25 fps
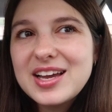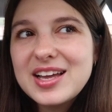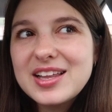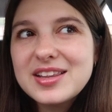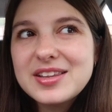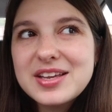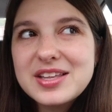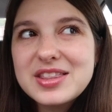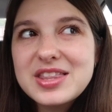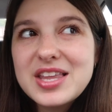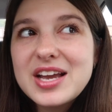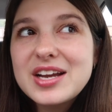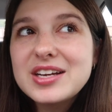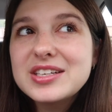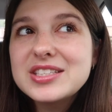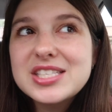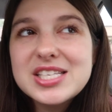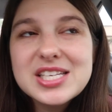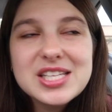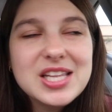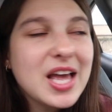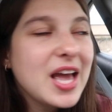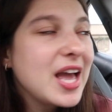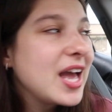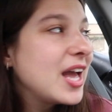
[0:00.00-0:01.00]
Like they could
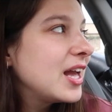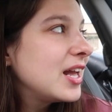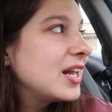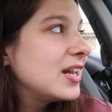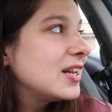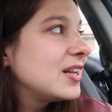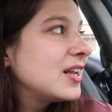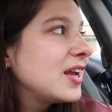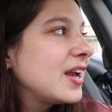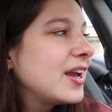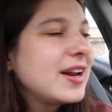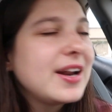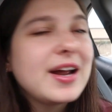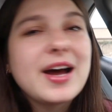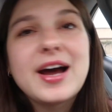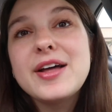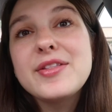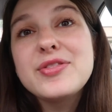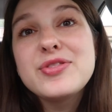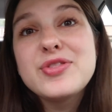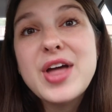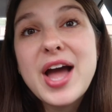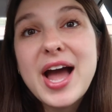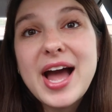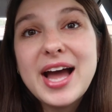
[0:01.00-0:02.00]
see the head and uh,
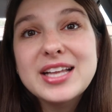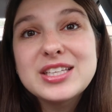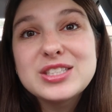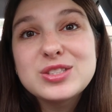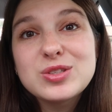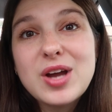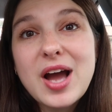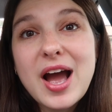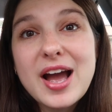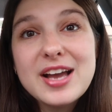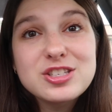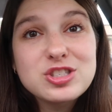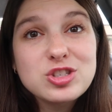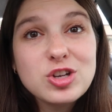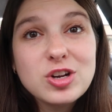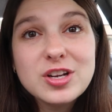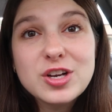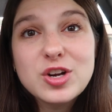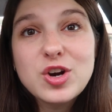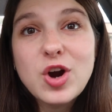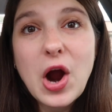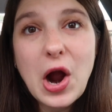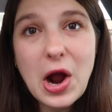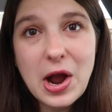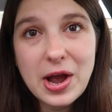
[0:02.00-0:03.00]
that's, I started
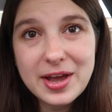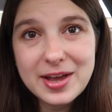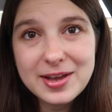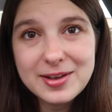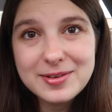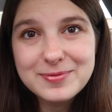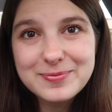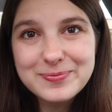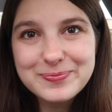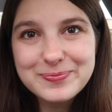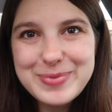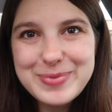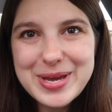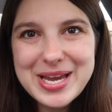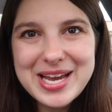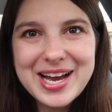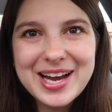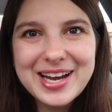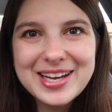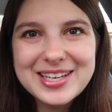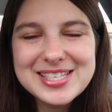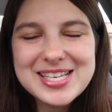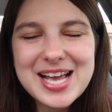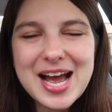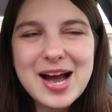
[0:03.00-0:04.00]
crying
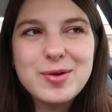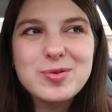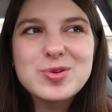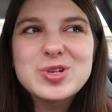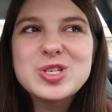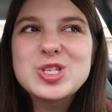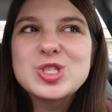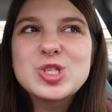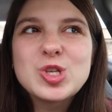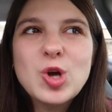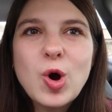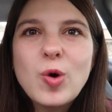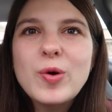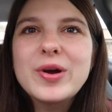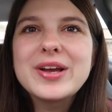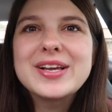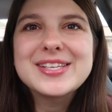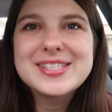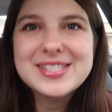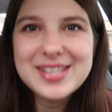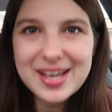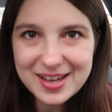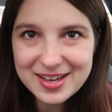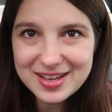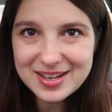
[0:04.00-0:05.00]
because I was so
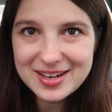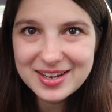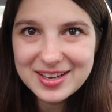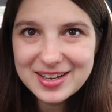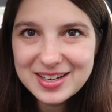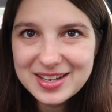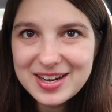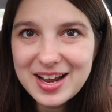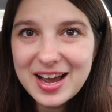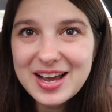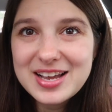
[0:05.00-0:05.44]
excited.